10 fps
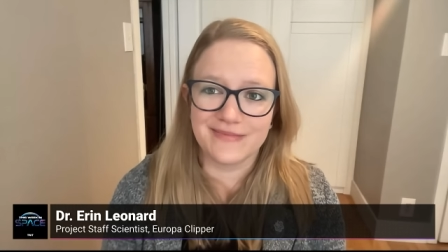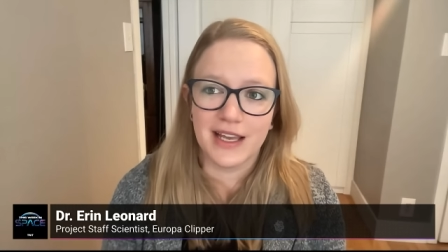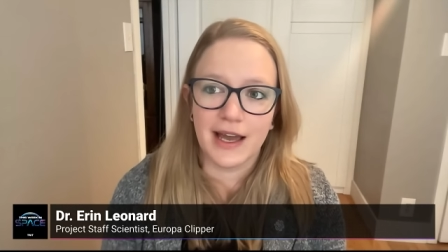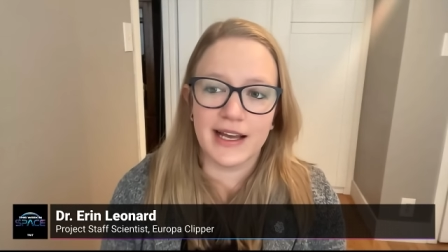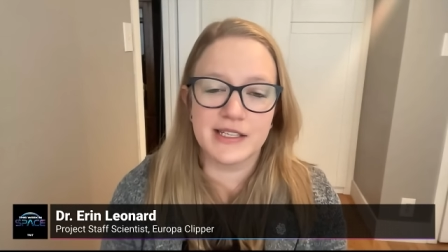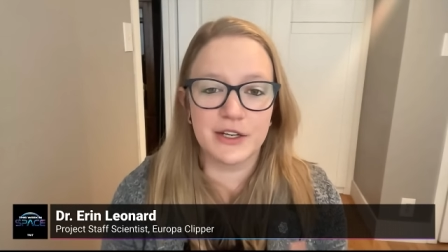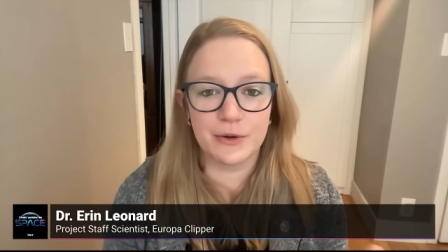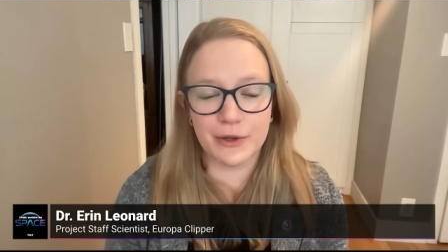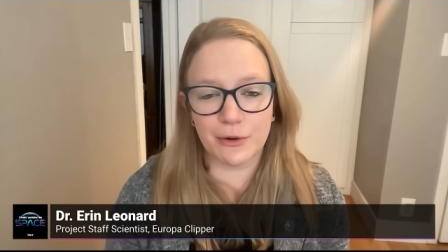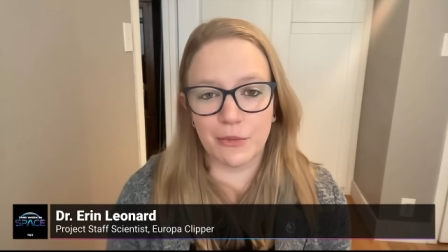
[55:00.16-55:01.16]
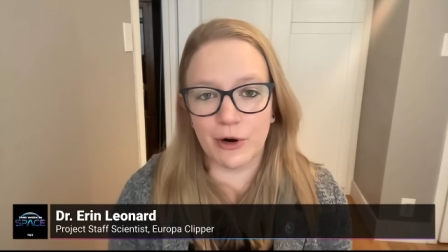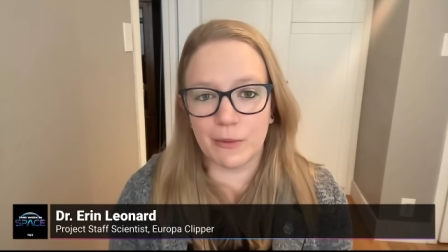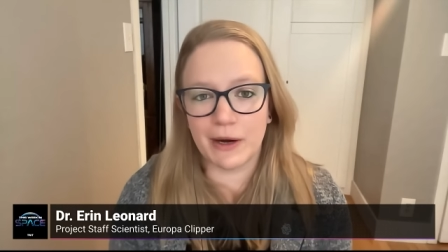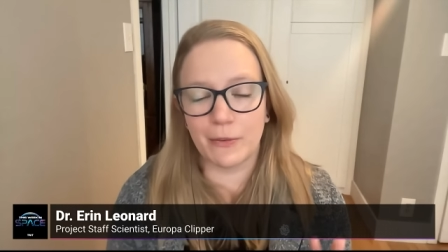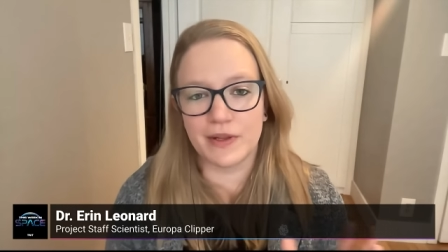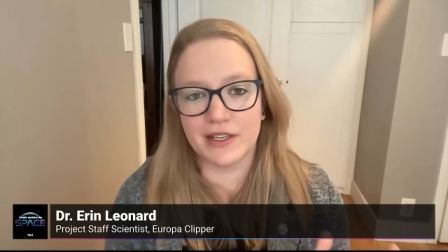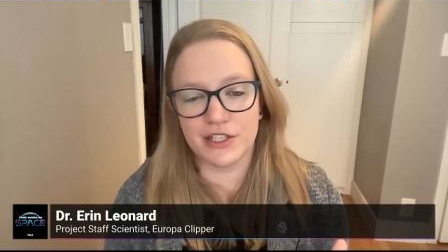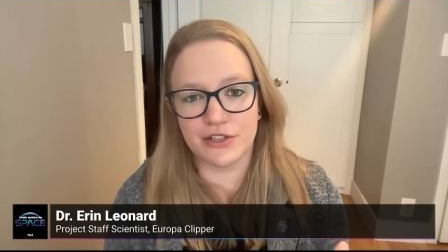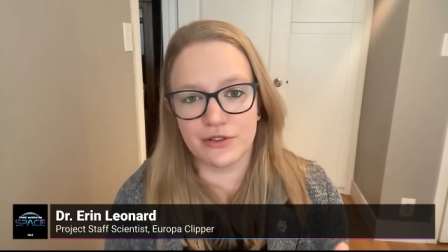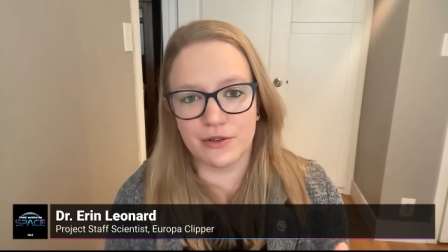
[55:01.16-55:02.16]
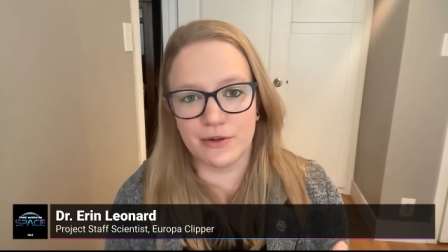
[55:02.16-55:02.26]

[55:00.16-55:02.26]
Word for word: I guess I know a little more about what they do